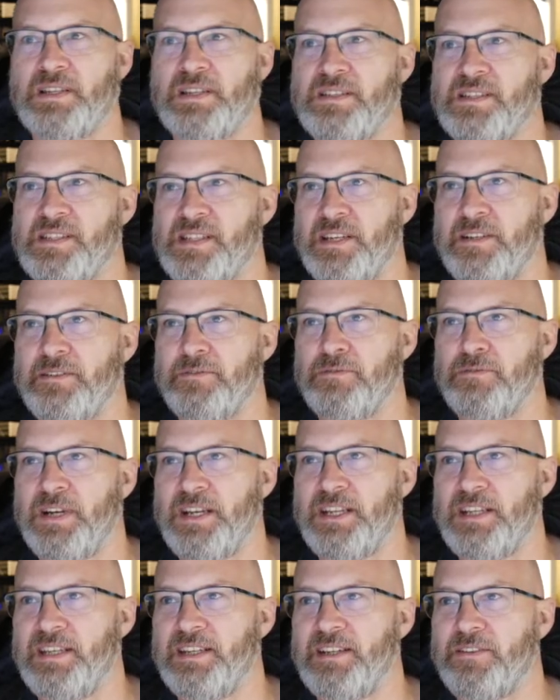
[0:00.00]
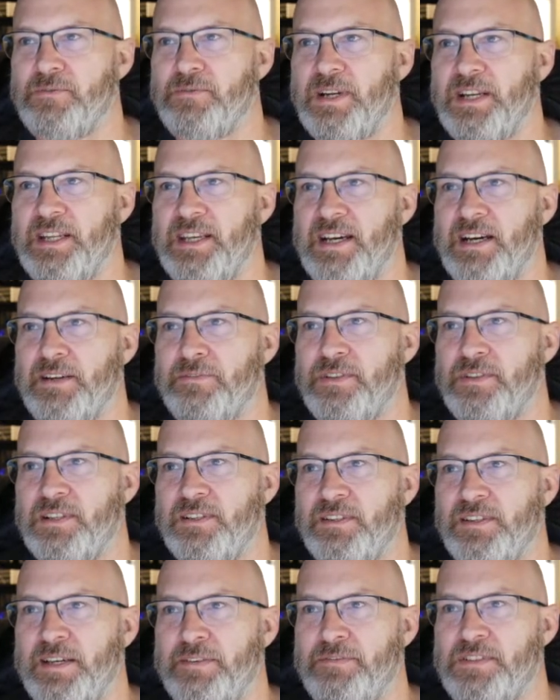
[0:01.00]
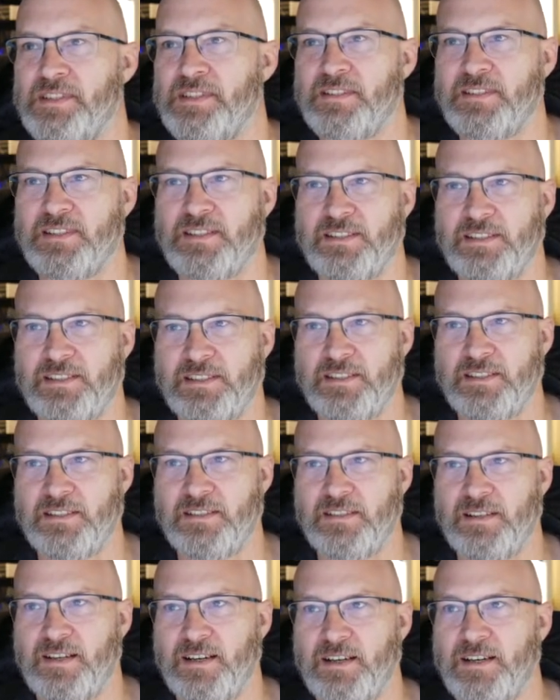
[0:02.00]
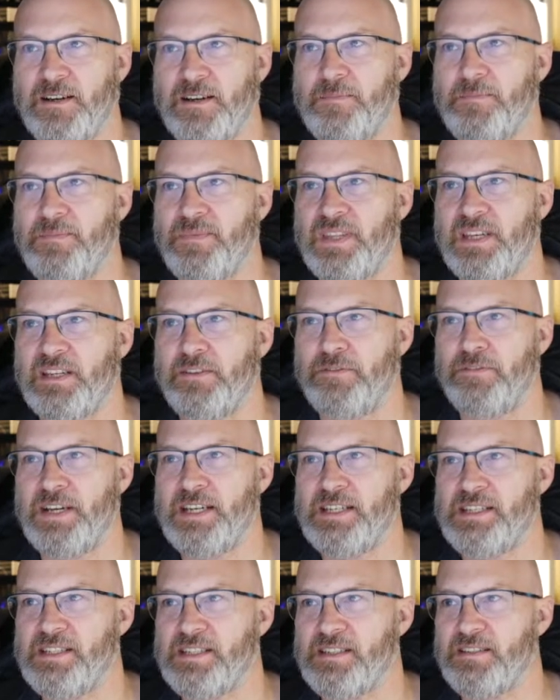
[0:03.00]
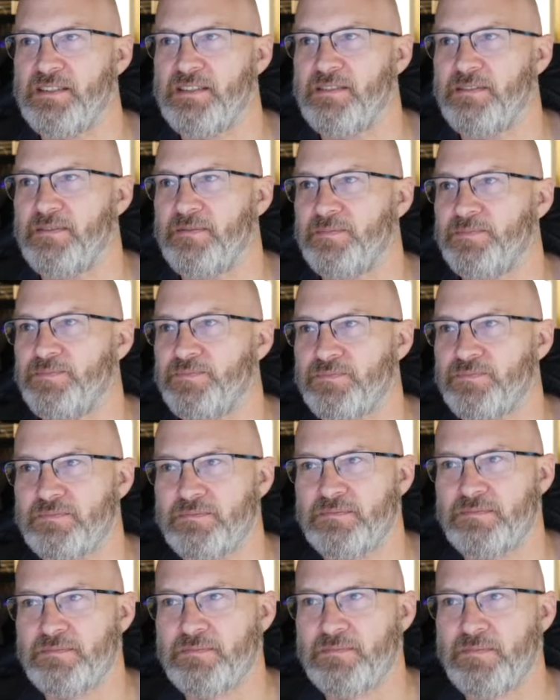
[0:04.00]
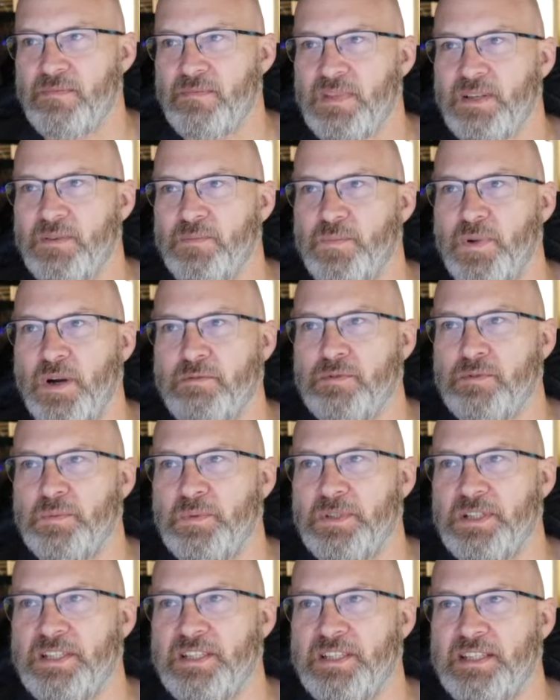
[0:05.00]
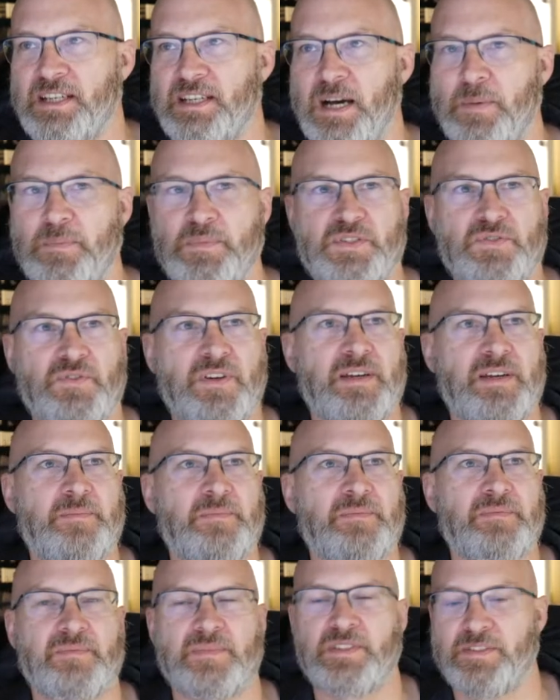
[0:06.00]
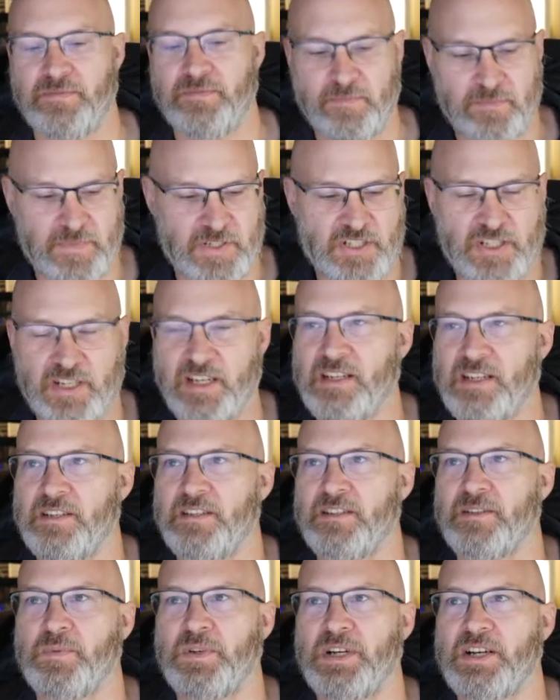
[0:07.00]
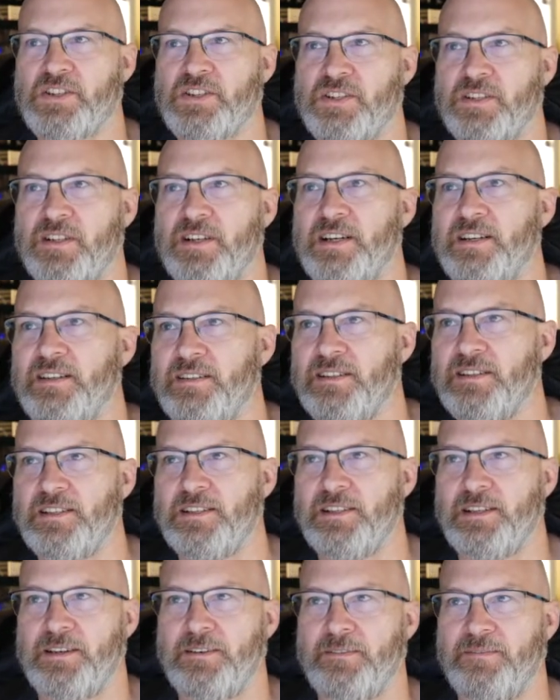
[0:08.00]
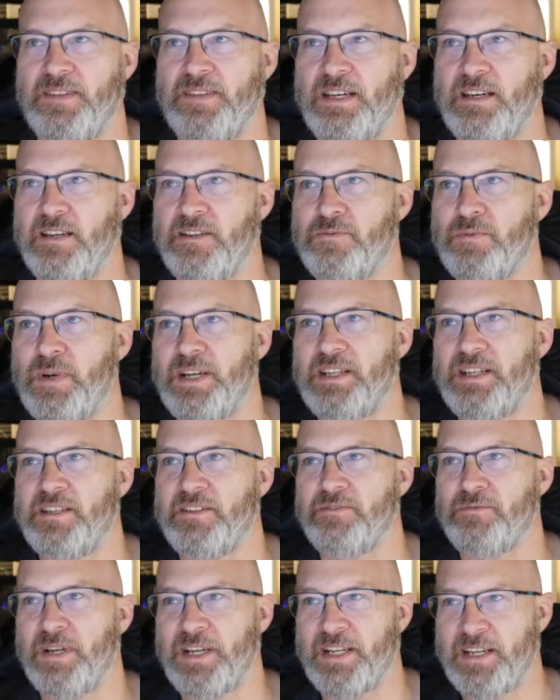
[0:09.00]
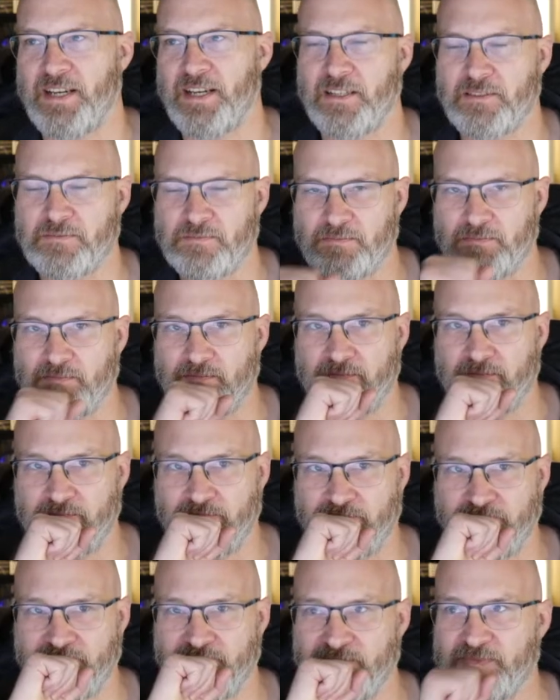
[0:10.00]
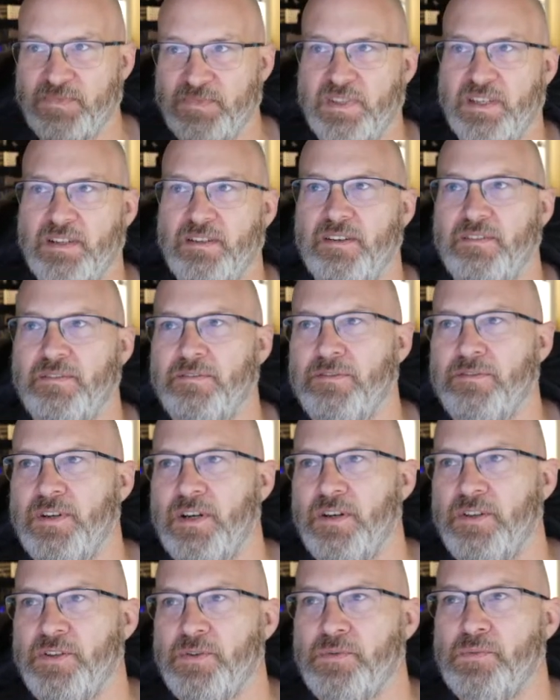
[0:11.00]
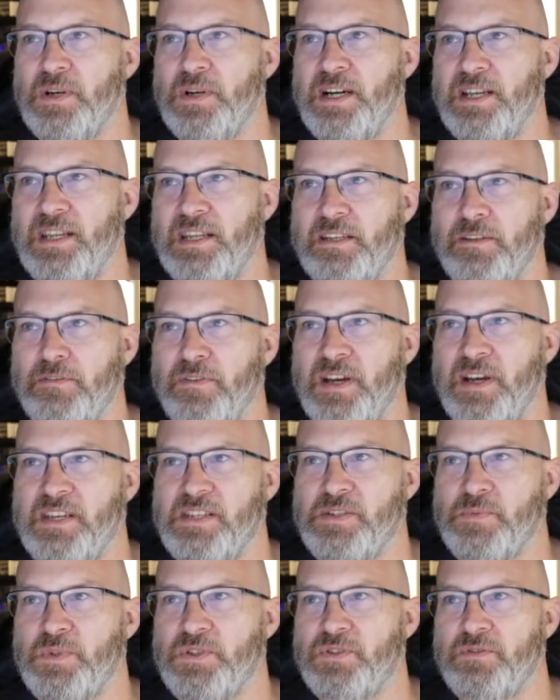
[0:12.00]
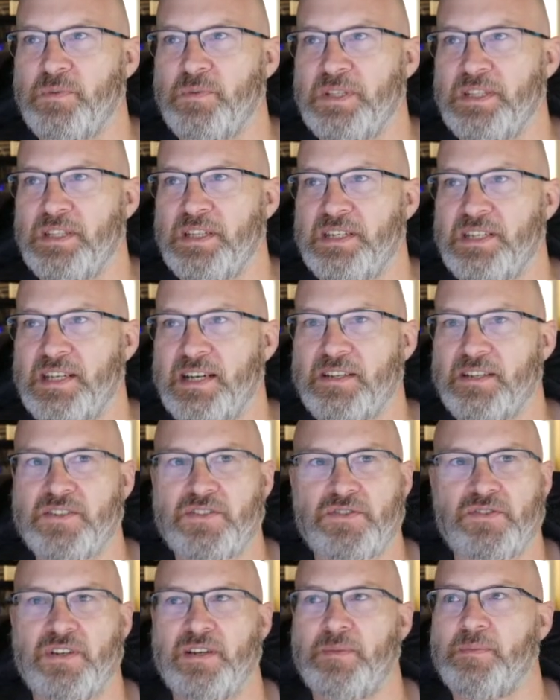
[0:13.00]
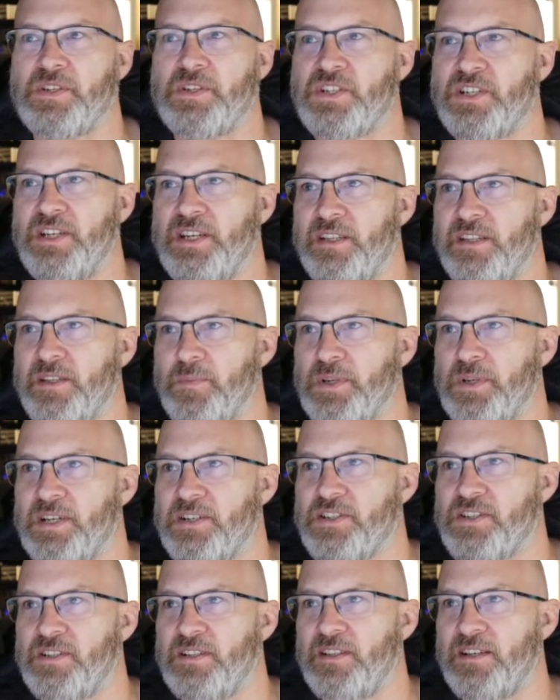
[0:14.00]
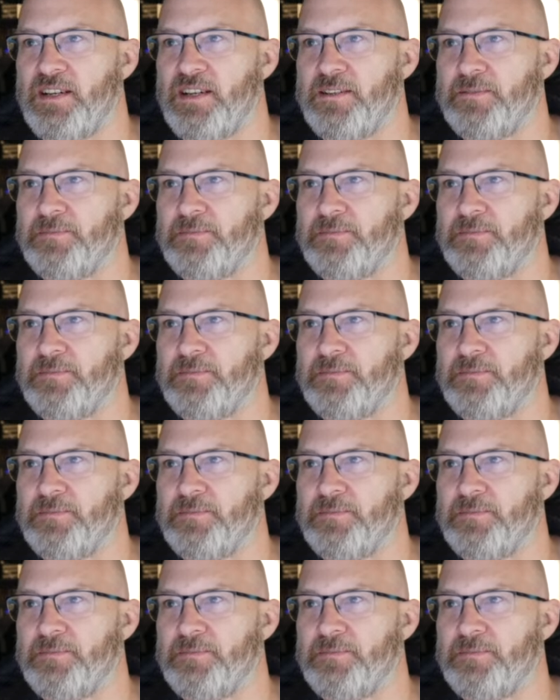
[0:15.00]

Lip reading: set of ready in and ready out for the left interface, probably the upstream machine in the production line, and ready in, ready out on the right interface, which will be the downstream machine in the production line.